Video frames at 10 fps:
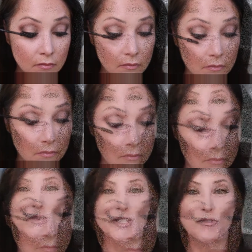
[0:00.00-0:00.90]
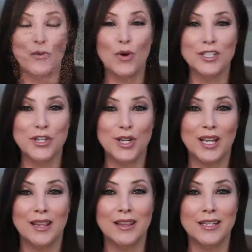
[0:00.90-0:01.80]
Thank you so much for
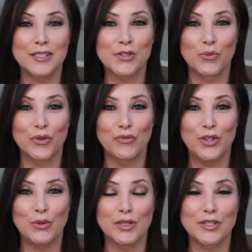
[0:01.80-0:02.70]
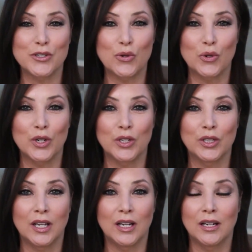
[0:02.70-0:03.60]
watching this review and
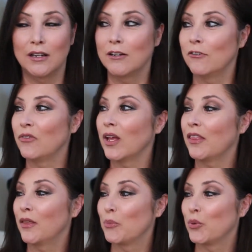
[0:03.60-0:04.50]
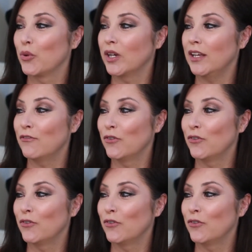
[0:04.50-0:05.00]
tutorial of the Pretty